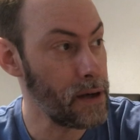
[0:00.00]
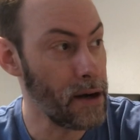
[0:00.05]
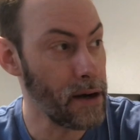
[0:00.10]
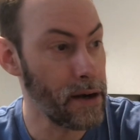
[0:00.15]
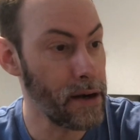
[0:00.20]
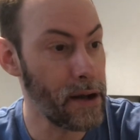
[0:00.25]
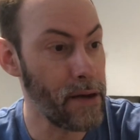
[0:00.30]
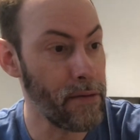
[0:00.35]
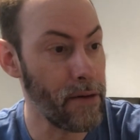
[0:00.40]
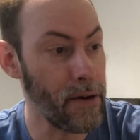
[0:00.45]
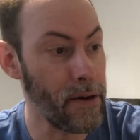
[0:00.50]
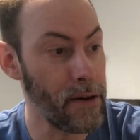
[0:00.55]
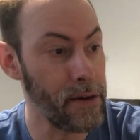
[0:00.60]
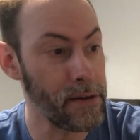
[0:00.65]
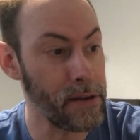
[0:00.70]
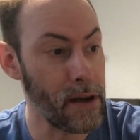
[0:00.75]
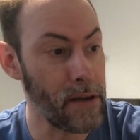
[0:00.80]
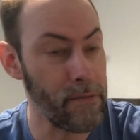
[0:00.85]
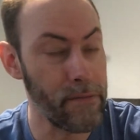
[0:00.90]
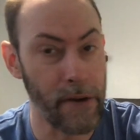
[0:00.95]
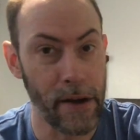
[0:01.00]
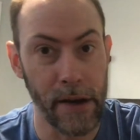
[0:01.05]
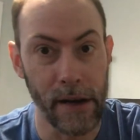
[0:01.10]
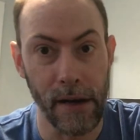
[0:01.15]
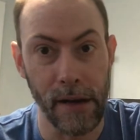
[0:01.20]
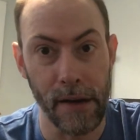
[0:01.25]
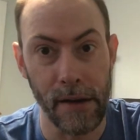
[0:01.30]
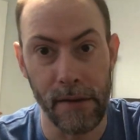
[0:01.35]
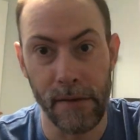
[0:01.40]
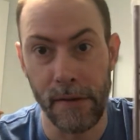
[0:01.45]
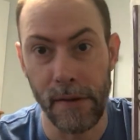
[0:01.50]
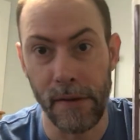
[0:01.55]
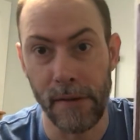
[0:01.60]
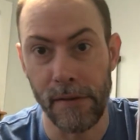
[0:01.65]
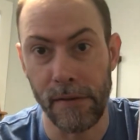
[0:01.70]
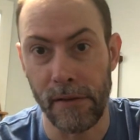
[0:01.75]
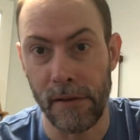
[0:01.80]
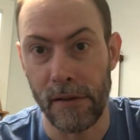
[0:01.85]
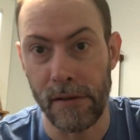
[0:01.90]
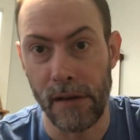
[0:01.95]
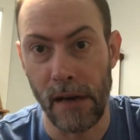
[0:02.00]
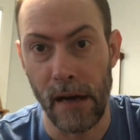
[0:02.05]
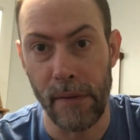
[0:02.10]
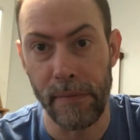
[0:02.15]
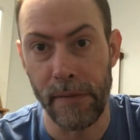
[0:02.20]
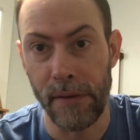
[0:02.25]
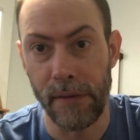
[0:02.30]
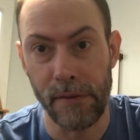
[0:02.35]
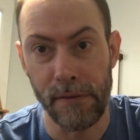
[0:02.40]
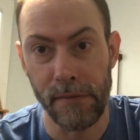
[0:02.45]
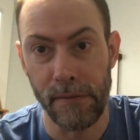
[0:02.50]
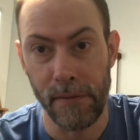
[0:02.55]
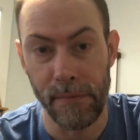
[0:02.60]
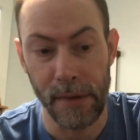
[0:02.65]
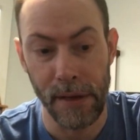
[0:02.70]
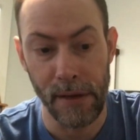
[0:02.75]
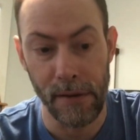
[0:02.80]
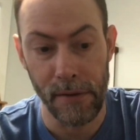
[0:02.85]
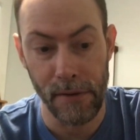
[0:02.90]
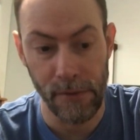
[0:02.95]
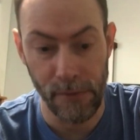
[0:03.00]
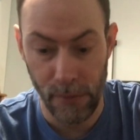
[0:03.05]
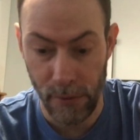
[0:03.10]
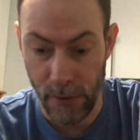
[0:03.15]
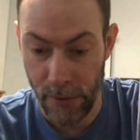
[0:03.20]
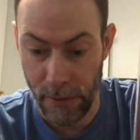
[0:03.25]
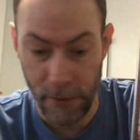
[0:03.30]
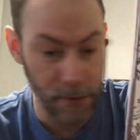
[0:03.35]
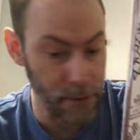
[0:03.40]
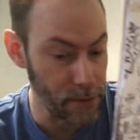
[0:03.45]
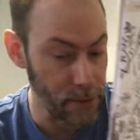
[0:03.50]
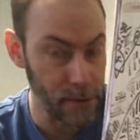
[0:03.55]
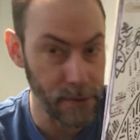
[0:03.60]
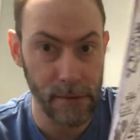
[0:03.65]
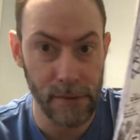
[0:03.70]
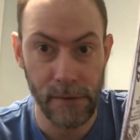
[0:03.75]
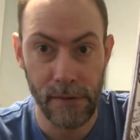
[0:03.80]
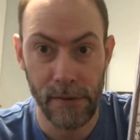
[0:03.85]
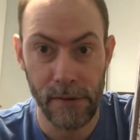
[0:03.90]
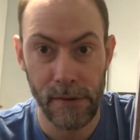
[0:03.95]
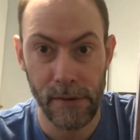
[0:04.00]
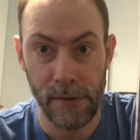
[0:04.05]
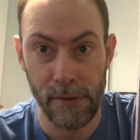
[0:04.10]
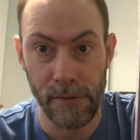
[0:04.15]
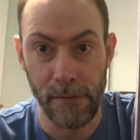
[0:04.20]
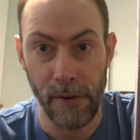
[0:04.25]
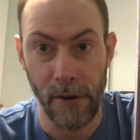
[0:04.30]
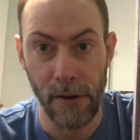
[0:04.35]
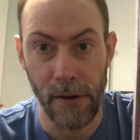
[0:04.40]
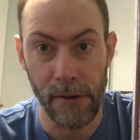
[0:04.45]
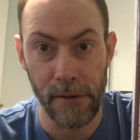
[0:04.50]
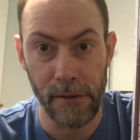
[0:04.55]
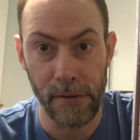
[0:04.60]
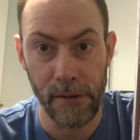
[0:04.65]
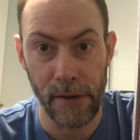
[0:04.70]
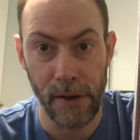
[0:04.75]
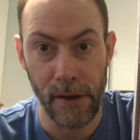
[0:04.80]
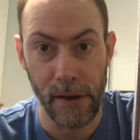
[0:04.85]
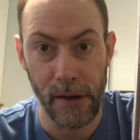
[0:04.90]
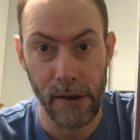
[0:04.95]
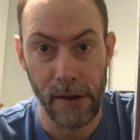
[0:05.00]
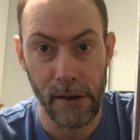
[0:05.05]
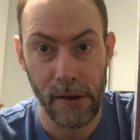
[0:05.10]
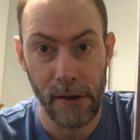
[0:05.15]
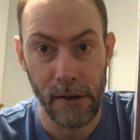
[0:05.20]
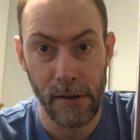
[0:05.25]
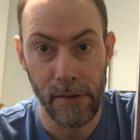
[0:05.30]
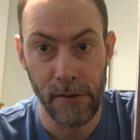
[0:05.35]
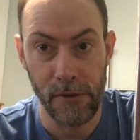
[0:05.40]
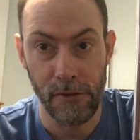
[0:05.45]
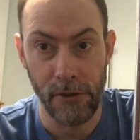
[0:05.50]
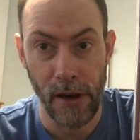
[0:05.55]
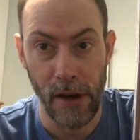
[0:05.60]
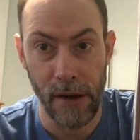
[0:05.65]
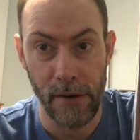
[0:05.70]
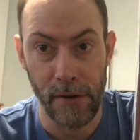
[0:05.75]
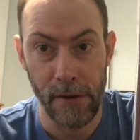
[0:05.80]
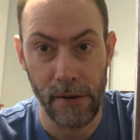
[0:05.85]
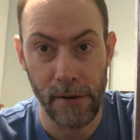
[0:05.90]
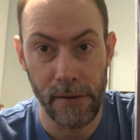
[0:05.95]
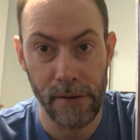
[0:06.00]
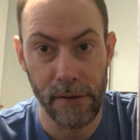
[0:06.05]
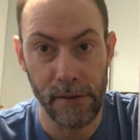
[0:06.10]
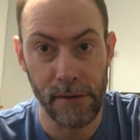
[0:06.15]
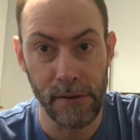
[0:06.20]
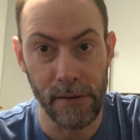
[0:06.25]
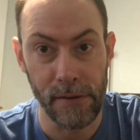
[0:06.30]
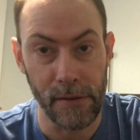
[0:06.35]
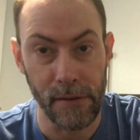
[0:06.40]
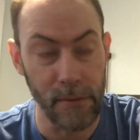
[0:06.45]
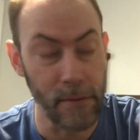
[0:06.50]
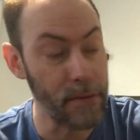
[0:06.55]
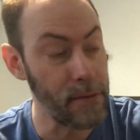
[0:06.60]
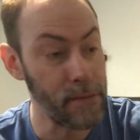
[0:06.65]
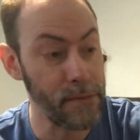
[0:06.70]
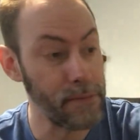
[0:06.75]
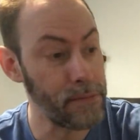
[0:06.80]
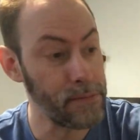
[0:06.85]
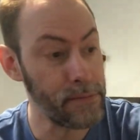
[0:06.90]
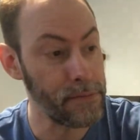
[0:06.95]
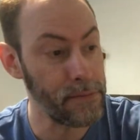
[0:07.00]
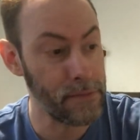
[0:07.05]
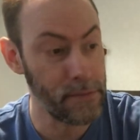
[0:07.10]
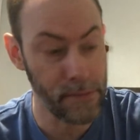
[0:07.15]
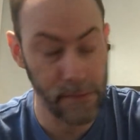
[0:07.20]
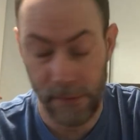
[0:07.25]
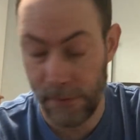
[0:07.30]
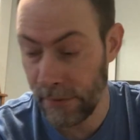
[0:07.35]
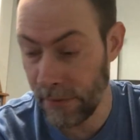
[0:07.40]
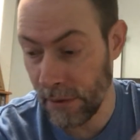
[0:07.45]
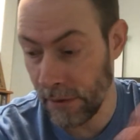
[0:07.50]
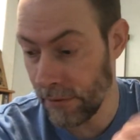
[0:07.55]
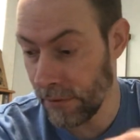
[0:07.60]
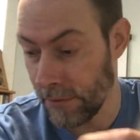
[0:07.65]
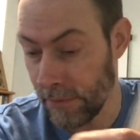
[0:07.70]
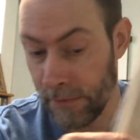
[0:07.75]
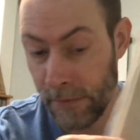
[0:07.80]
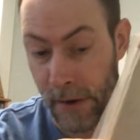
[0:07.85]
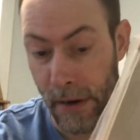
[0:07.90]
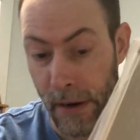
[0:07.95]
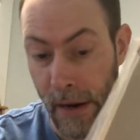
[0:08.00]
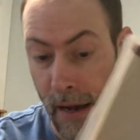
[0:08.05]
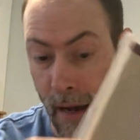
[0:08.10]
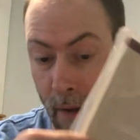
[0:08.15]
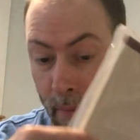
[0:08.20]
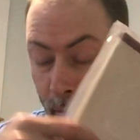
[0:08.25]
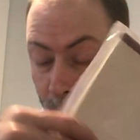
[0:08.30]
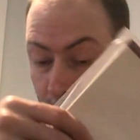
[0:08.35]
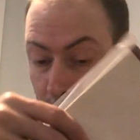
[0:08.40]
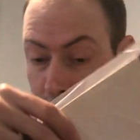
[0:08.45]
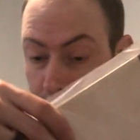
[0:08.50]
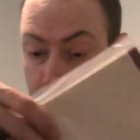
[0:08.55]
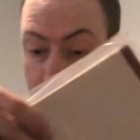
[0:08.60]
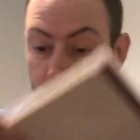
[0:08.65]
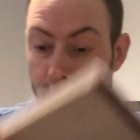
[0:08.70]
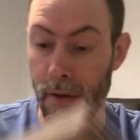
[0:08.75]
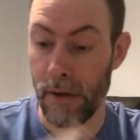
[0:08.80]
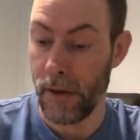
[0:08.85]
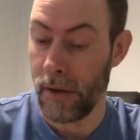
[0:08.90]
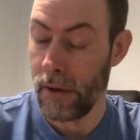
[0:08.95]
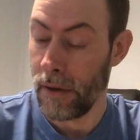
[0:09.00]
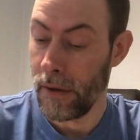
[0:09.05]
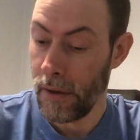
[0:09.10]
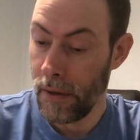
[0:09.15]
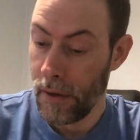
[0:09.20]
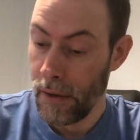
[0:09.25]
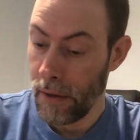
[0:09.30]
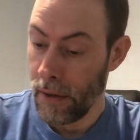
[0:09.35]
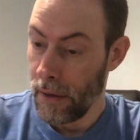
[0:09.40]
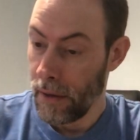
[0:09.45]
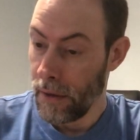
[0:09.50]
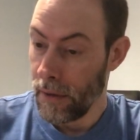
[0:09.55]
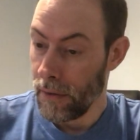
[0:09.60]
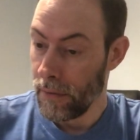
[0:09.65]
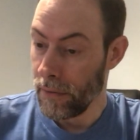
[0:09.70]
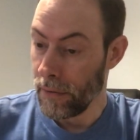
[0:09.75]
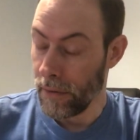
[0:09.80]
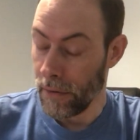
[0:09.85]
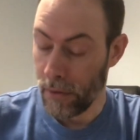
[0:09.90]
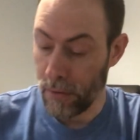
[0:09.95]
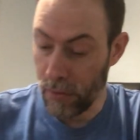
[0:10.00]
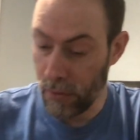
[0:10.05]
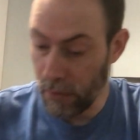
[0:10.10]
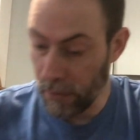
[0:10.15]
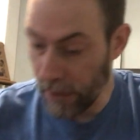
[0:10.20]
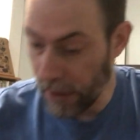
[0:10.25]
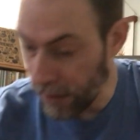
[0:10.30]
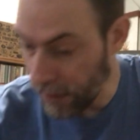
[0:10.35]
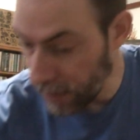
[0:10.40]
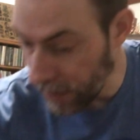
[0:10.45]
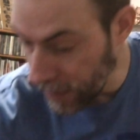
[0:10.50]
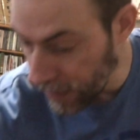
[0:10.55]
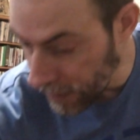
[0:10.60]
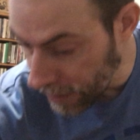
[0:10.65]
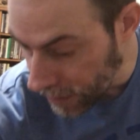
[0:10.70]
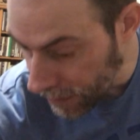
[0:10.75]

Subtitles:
I'm gonna have a hard time finding anything that's gonna top this for me in this world, this as far as the genre. This is just phenomenal, really cool record.